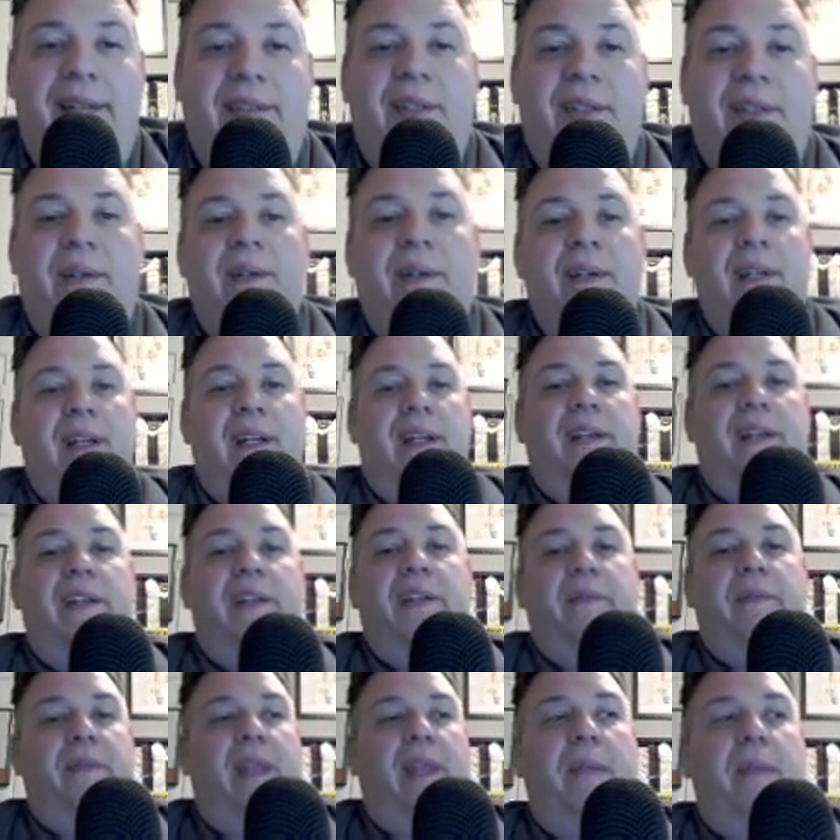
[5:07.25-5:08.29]
So
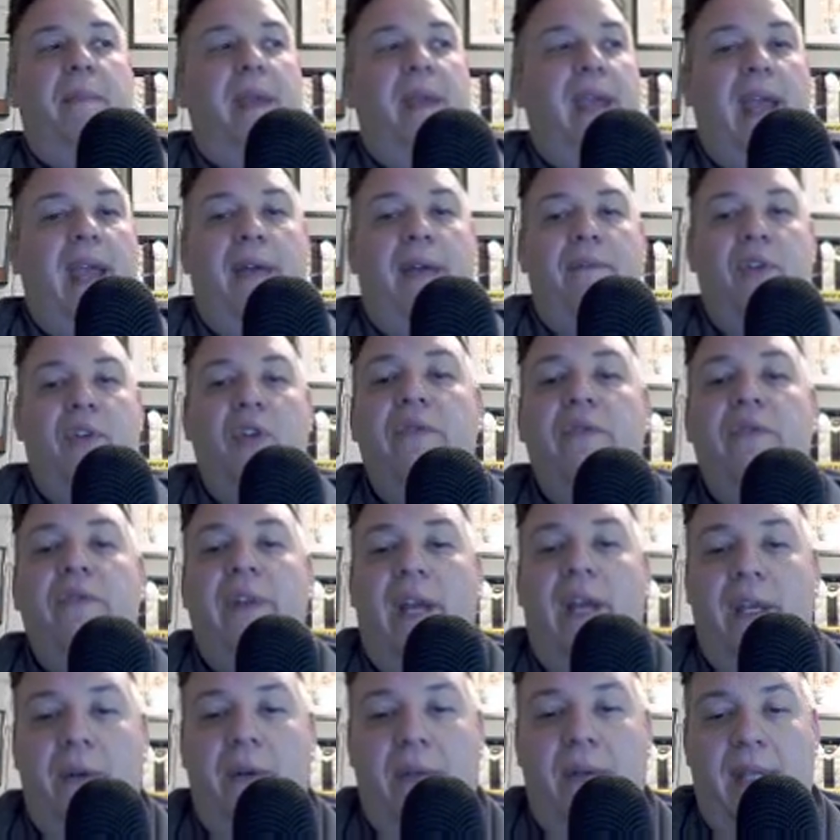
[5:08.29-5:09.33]
they may have no
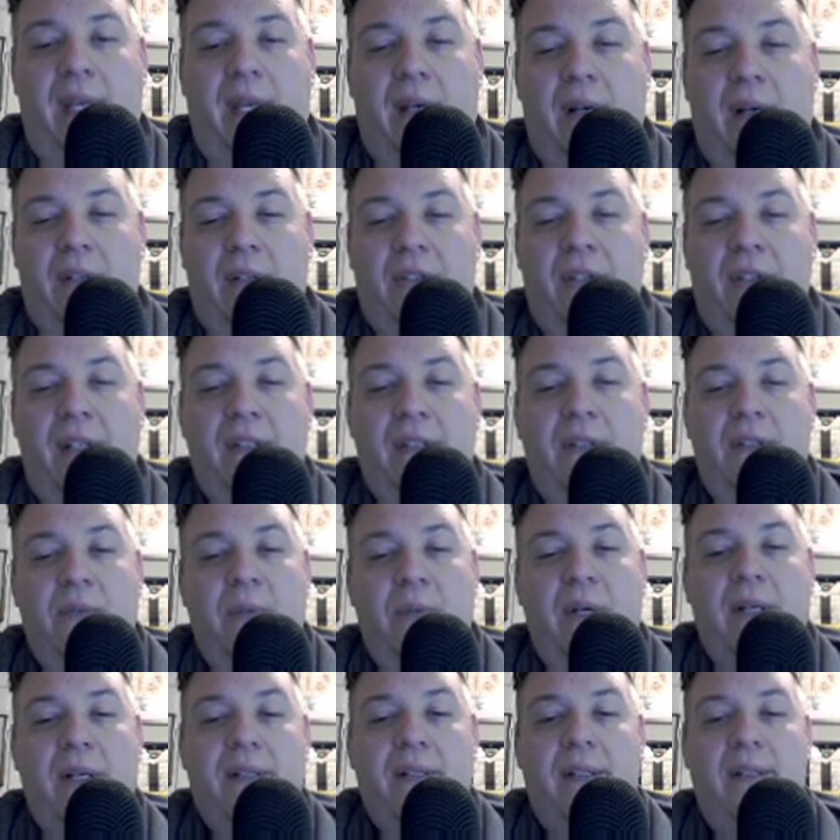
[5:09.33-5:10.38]
value in that card. So this is
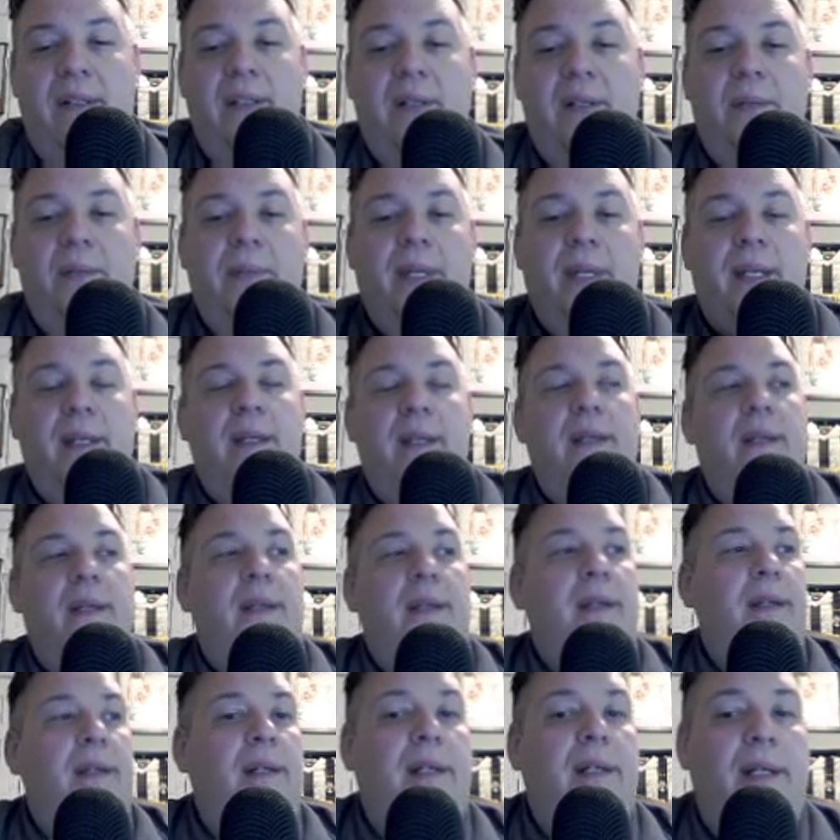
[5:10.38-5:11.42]
where it's a little bit
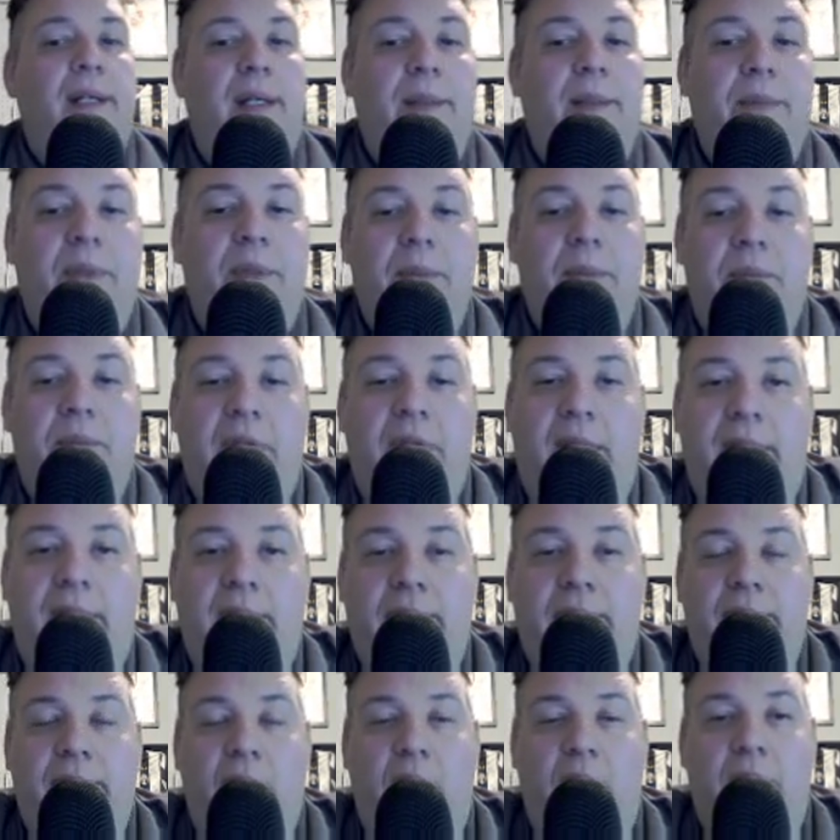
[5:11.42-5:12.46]

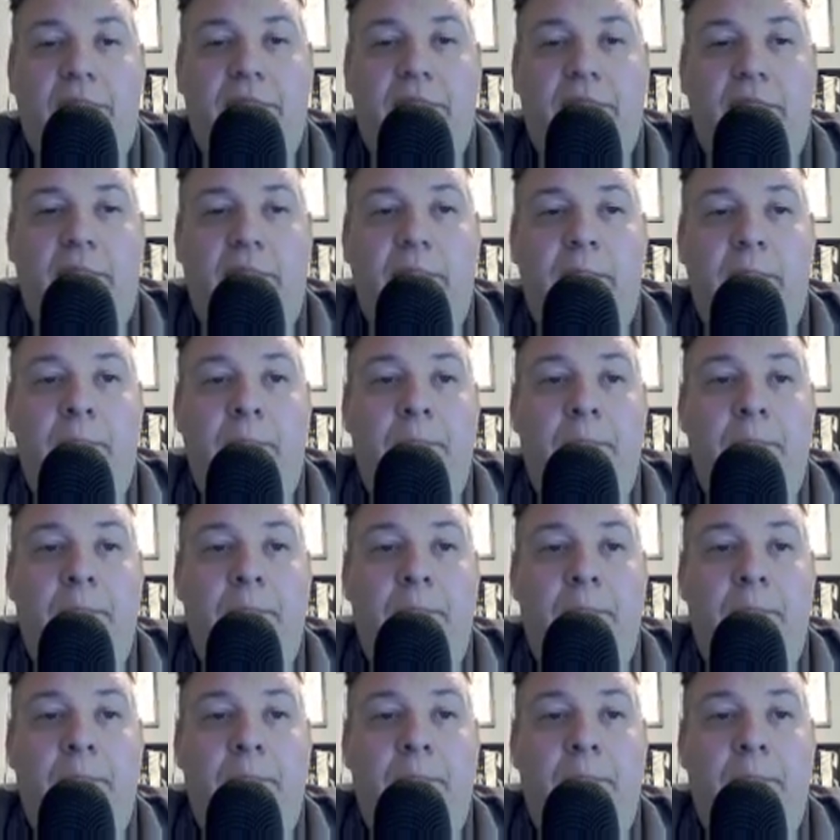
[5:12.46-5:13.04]
subjective. Also,